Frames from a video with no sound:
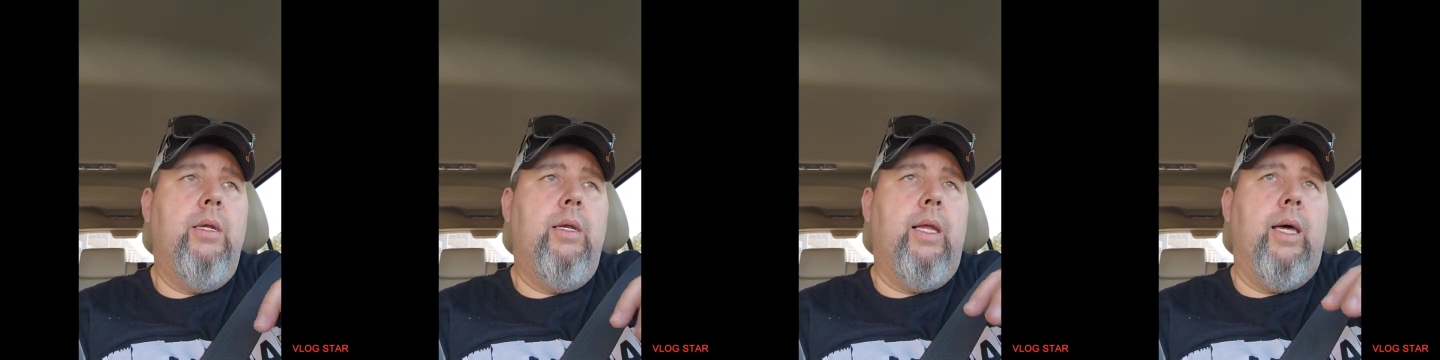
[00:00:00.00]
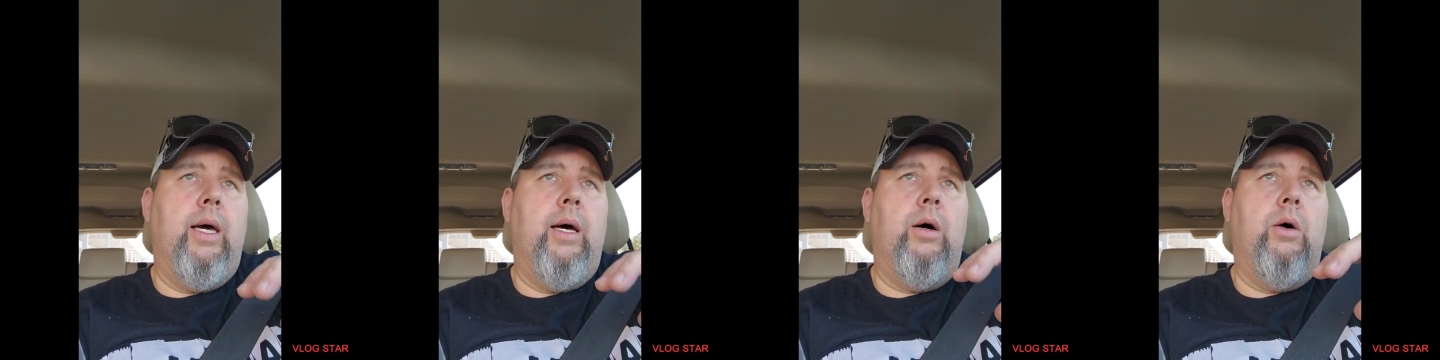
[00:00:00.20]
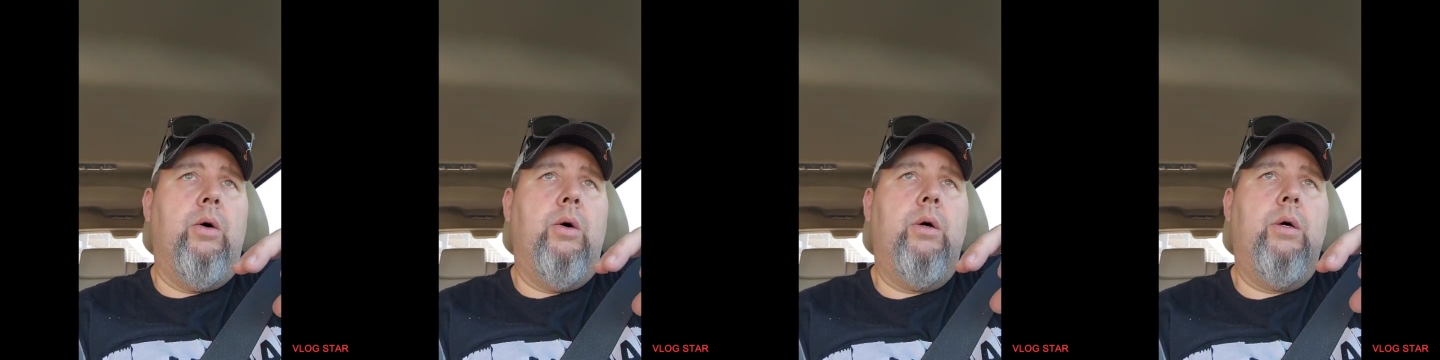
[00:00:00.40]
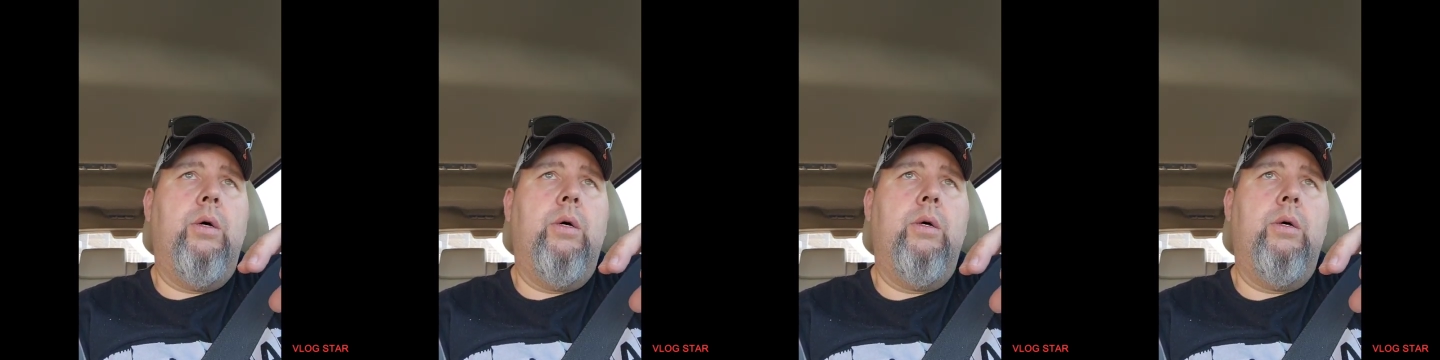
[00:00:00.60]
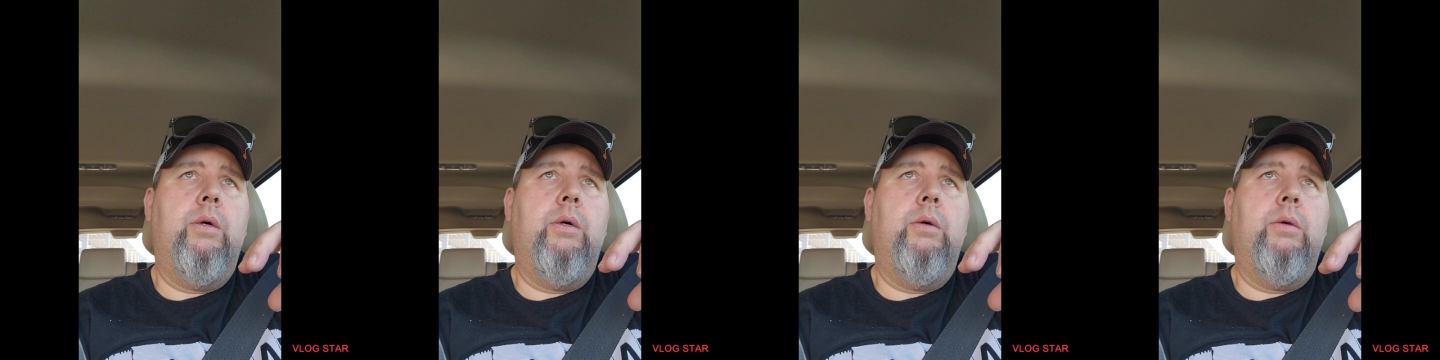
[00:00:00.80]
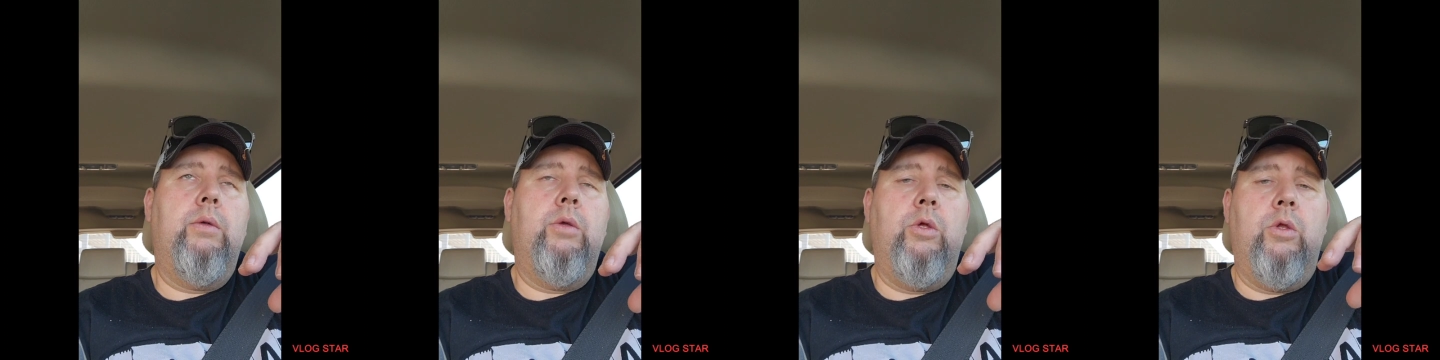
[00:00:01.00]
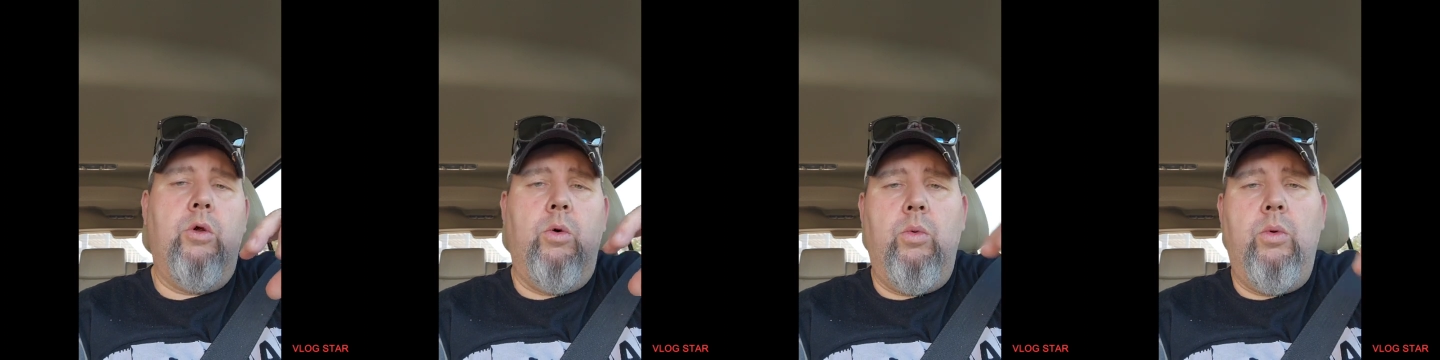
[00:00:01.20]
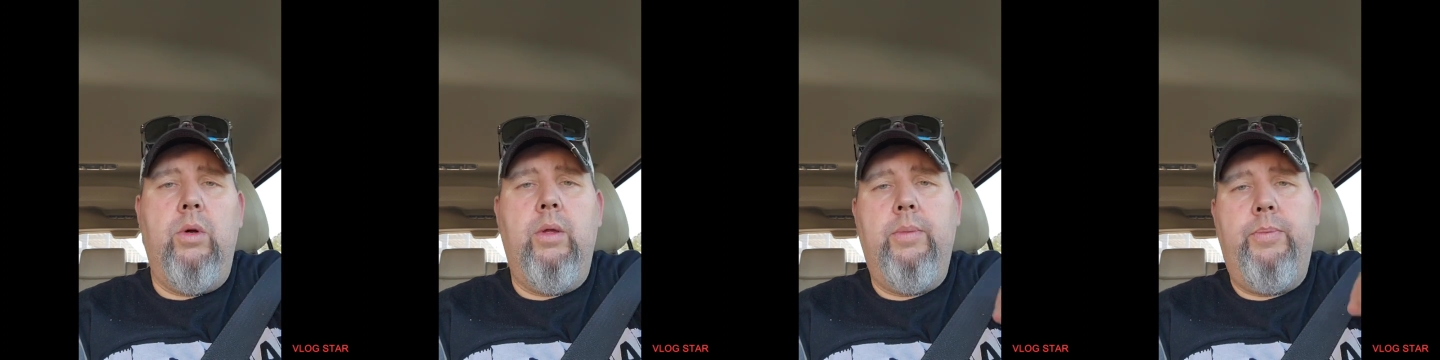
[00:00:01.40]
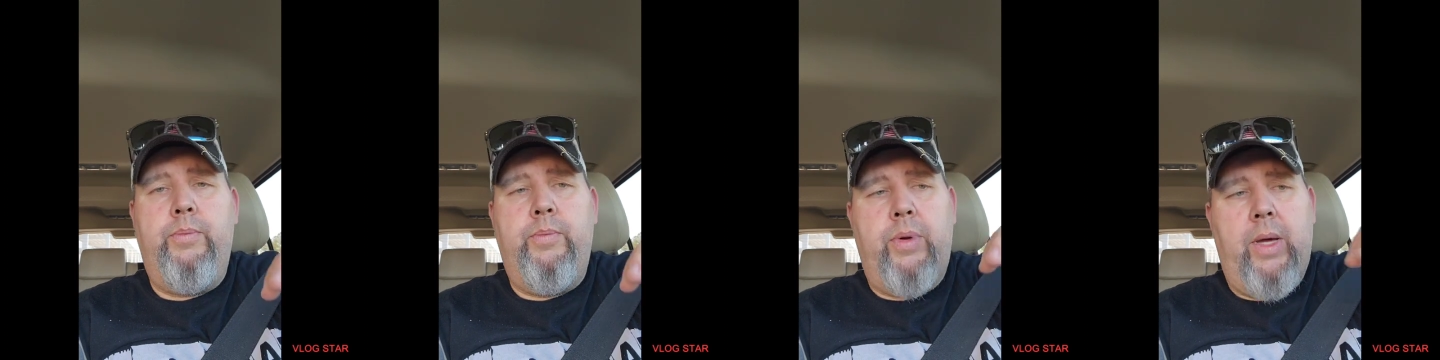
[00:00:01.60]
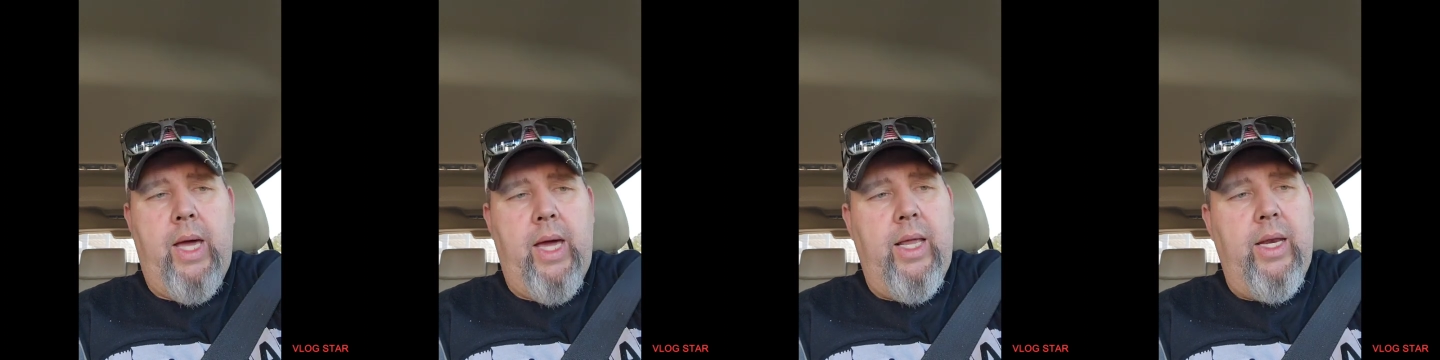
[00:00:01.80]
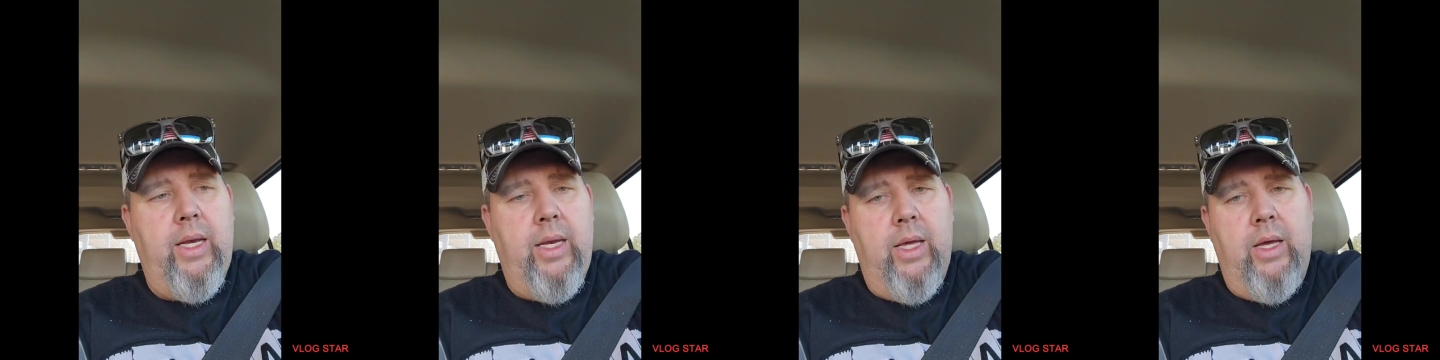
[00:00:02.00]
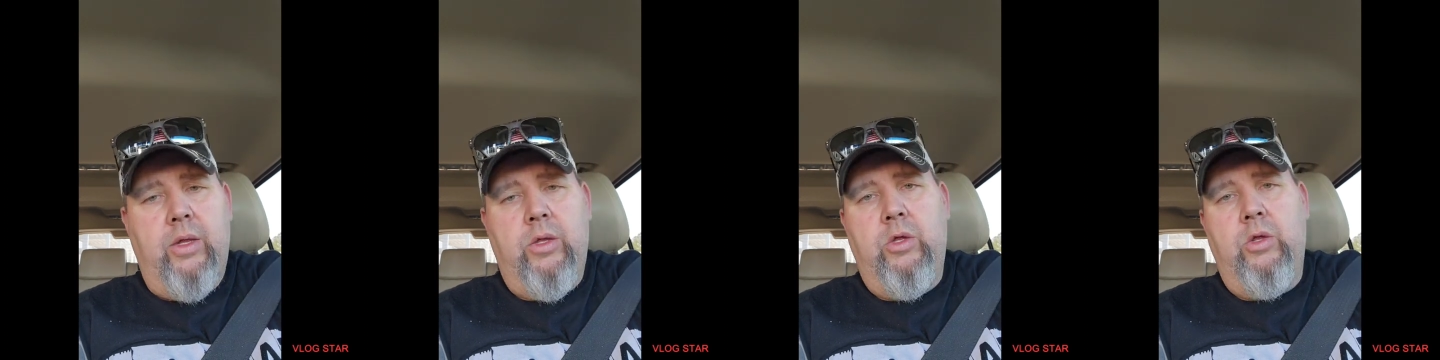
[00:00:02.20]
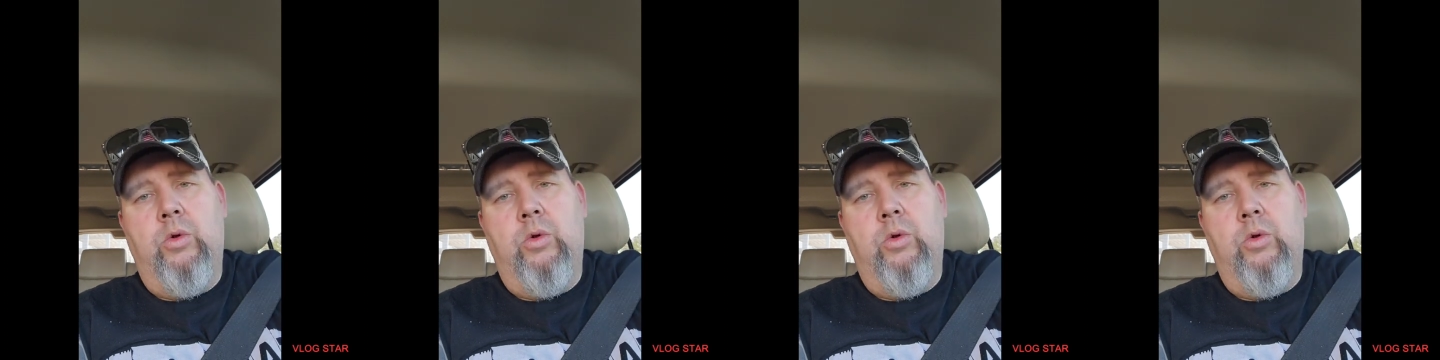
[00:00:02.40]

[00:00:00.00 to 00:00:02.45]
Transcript: Now, you don't want to pat it down.